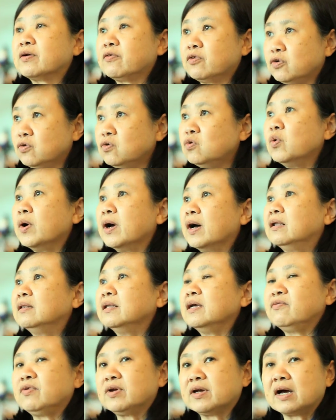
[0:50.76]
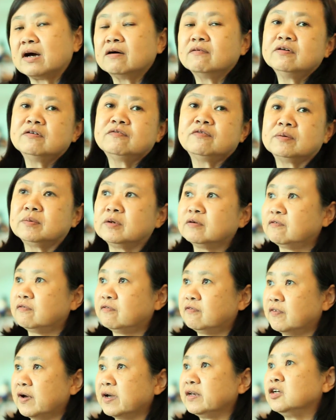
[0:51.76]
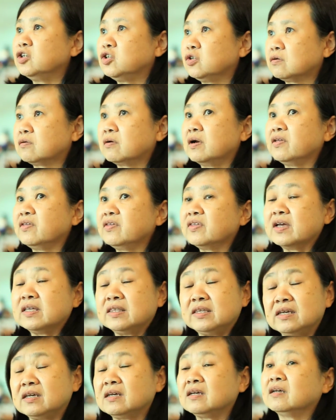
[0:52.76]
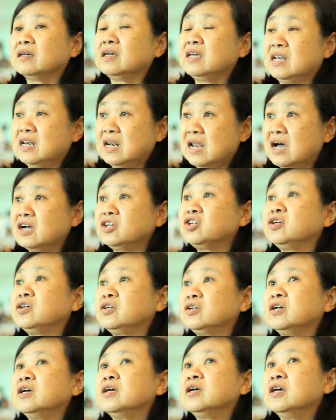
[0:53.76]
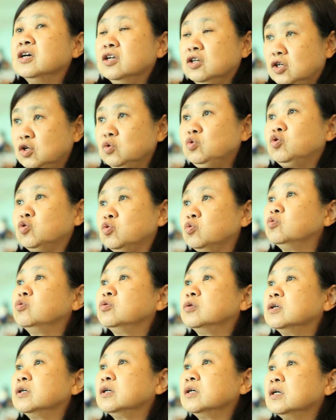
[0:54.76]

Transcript: do well and recover from the financial crisis, I think in large due to